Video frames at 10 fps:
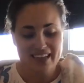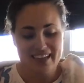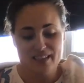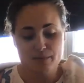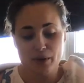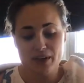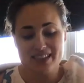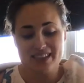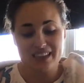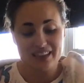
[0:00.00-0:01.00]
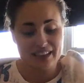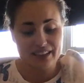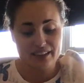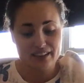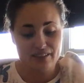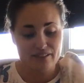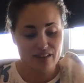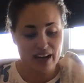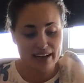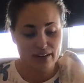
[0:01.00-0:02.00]
His book is clear
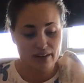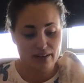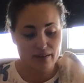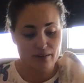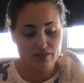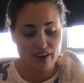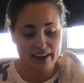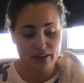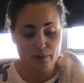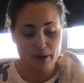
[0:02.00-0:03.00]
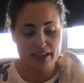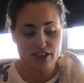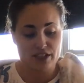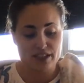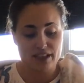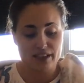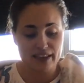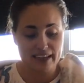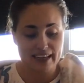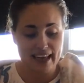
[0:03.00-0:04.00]
vinyl pages
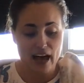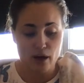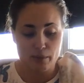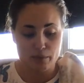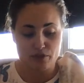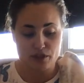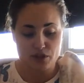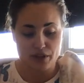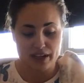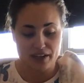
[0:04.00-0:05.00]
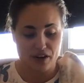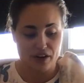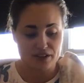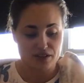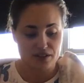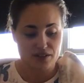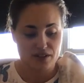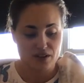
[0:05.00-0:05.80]
like an album for trading cards,